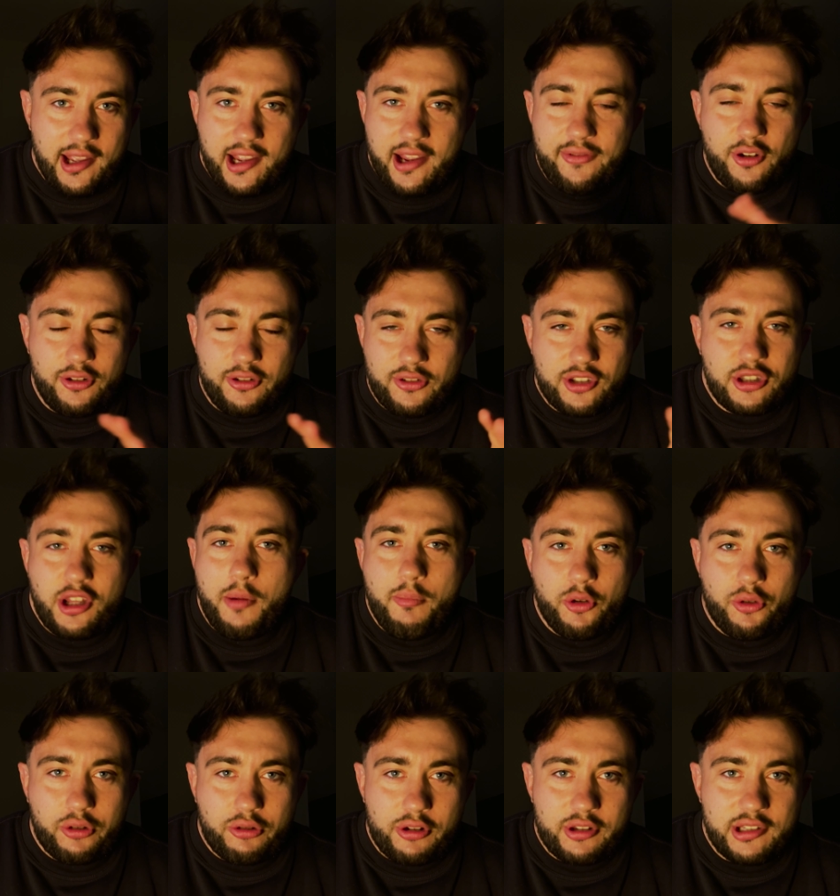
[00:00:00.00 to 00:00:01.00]
If you just
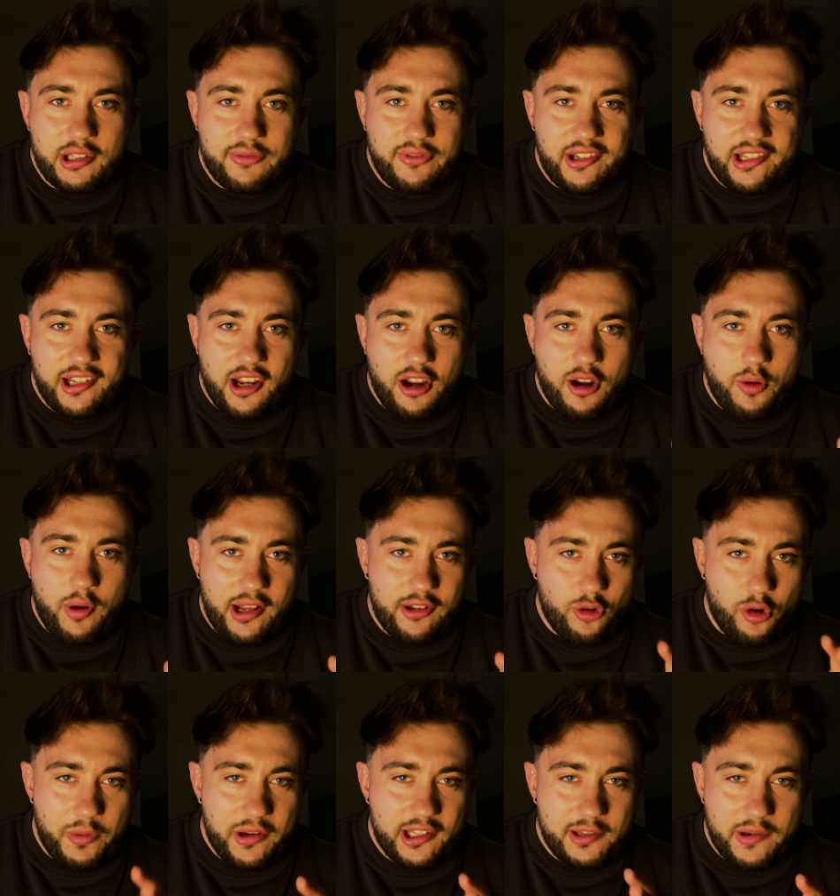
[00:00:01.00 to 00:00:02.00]
stumbled across this video and
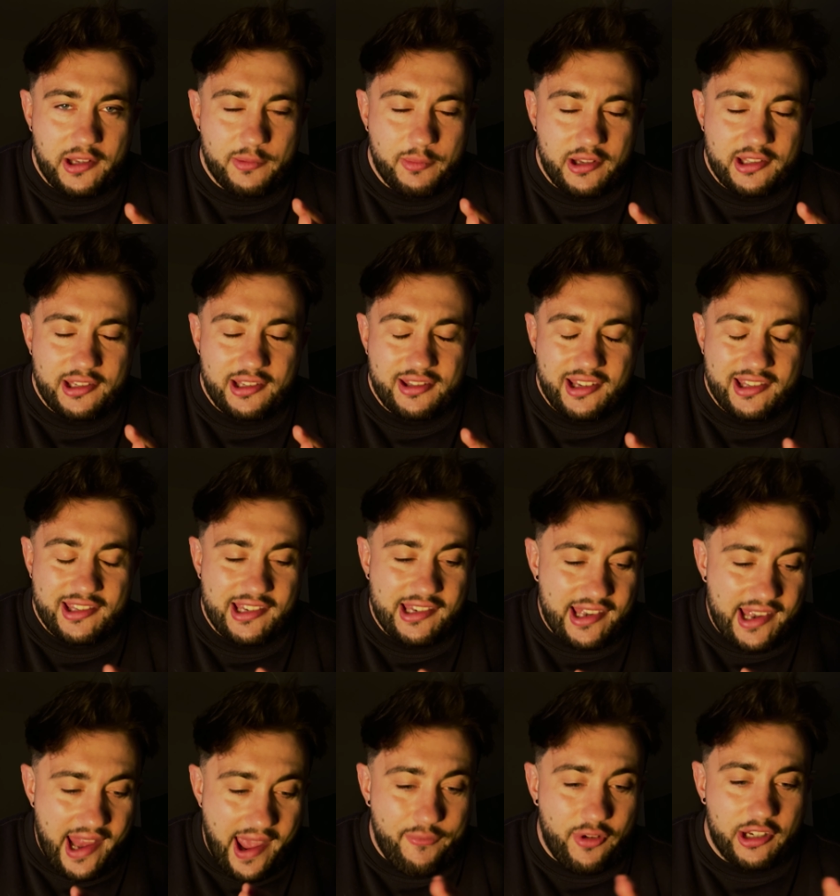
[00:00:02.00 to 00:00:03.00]
your B2B business has
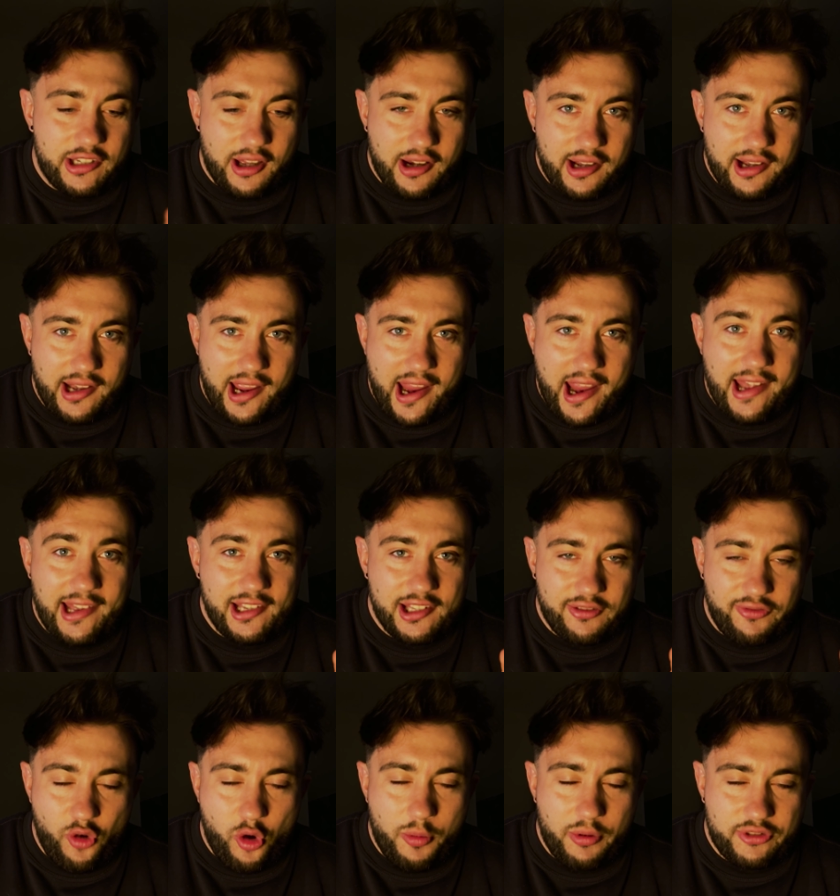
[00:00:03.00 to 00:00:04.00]
never done any
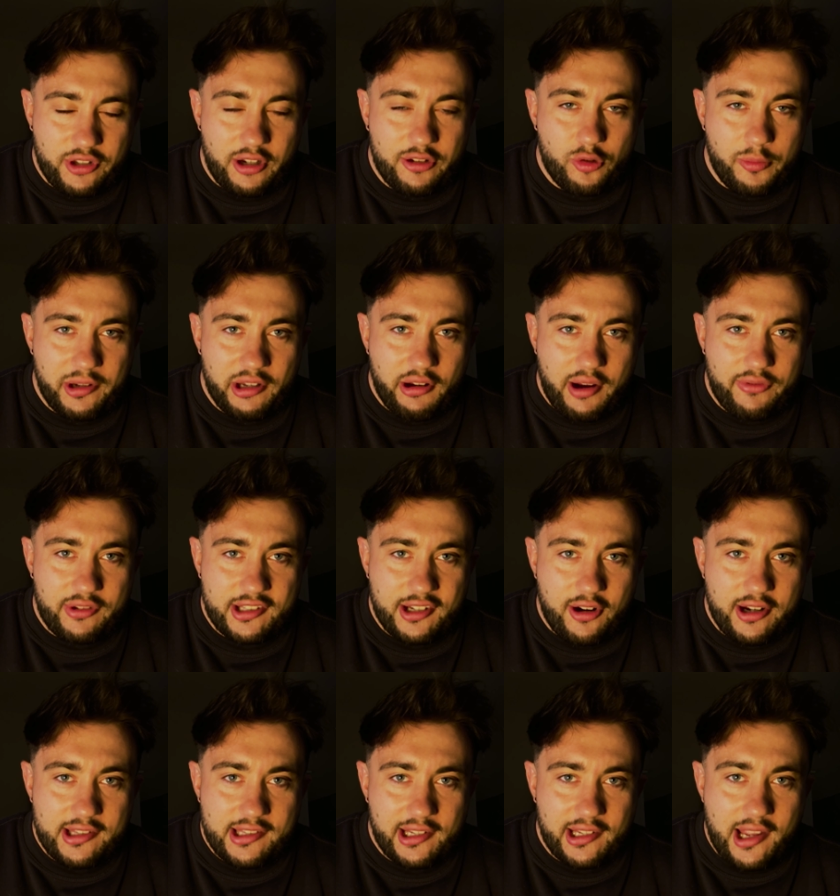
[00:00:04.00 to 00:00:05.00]
form of social media
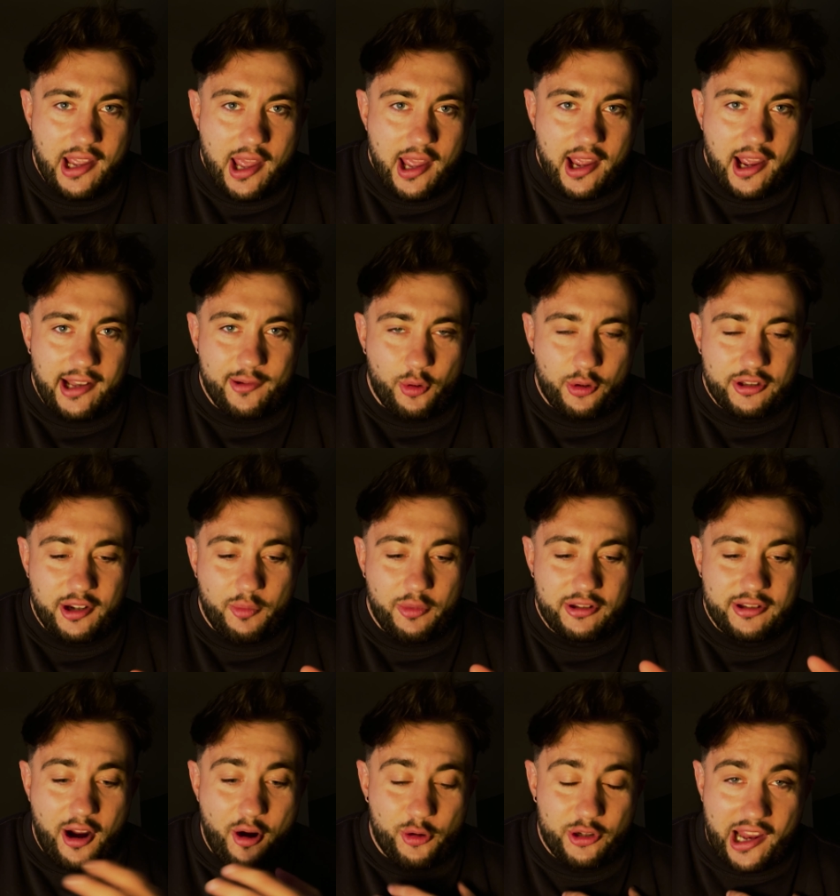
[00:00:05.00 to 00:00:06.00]
advertising and you want
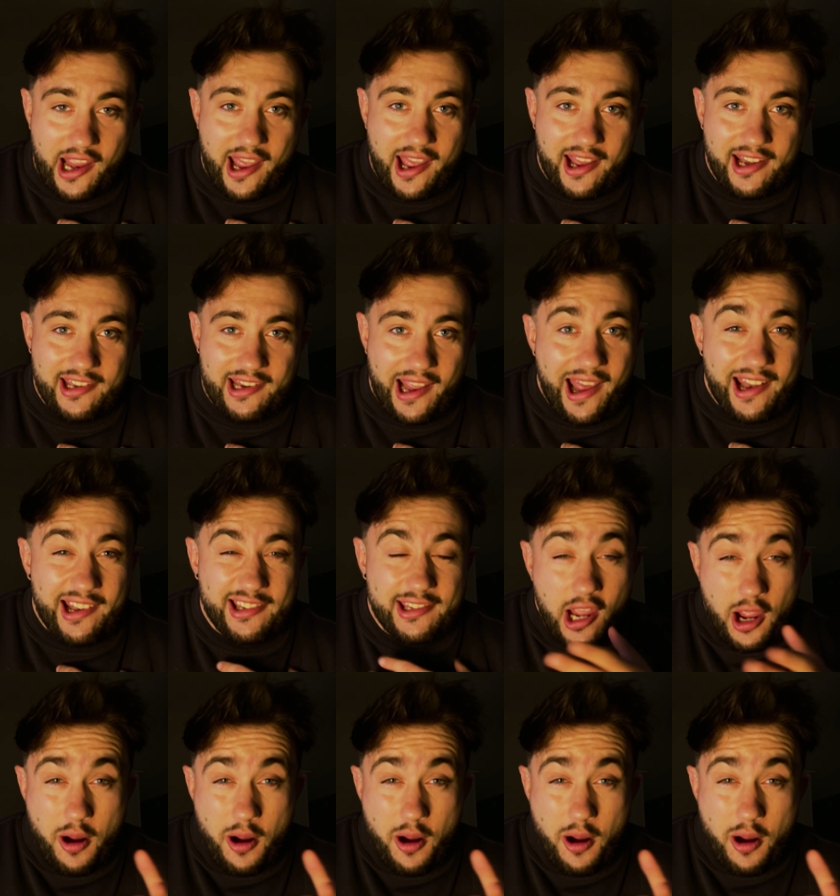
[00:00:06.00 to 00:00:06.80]
someone to hold your hand and